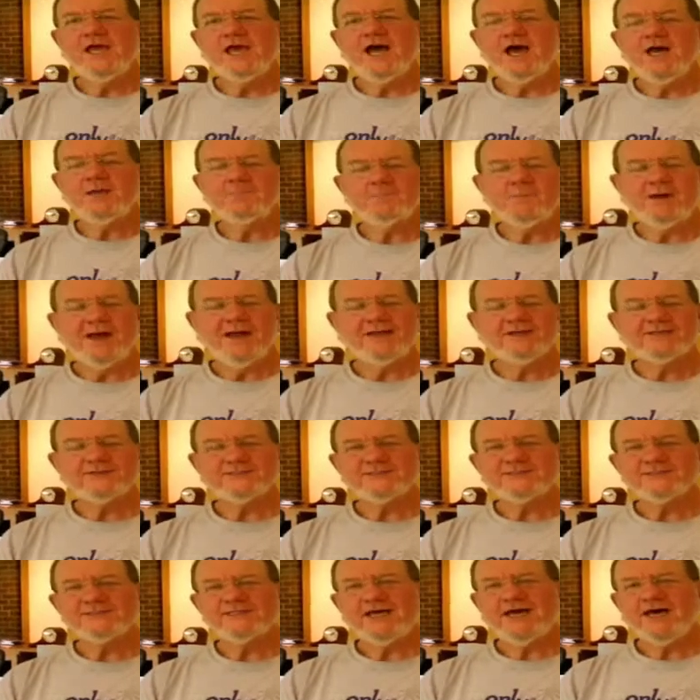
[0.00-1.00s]
I'm
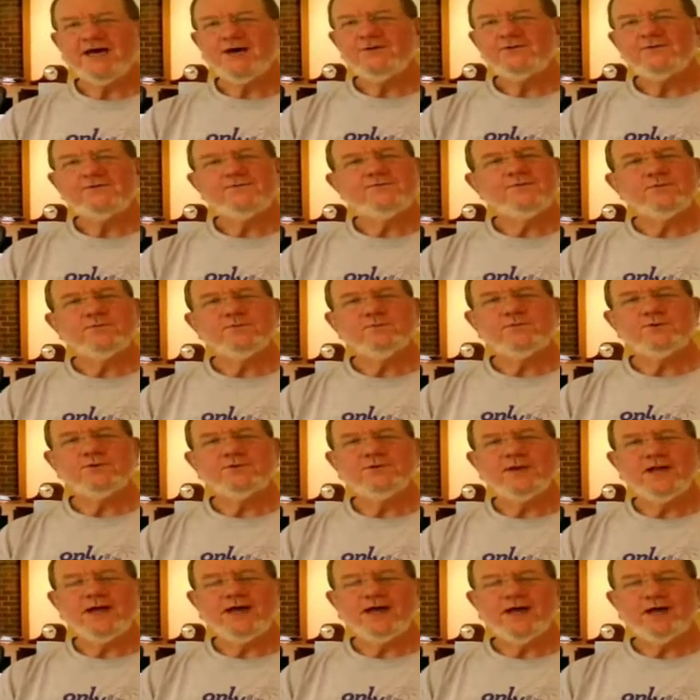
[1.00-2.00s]
Michael Stout from
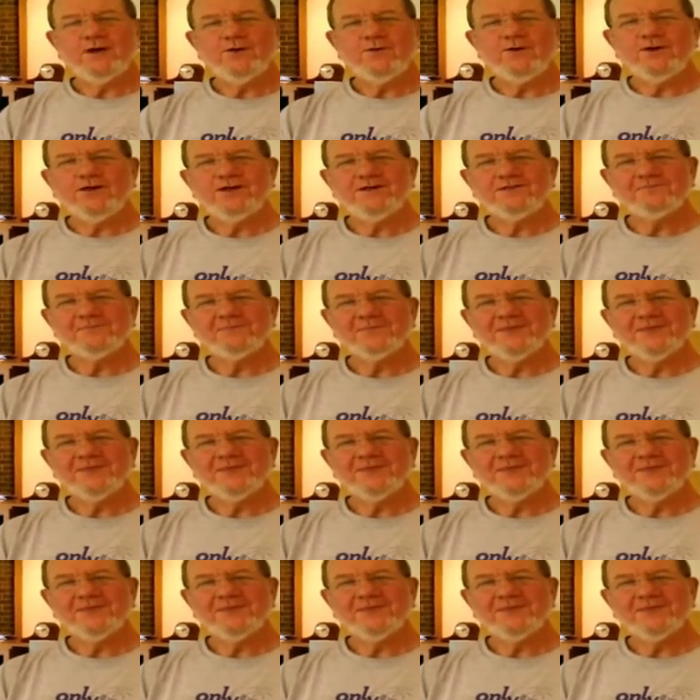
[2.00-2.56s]
Boone, Iowa.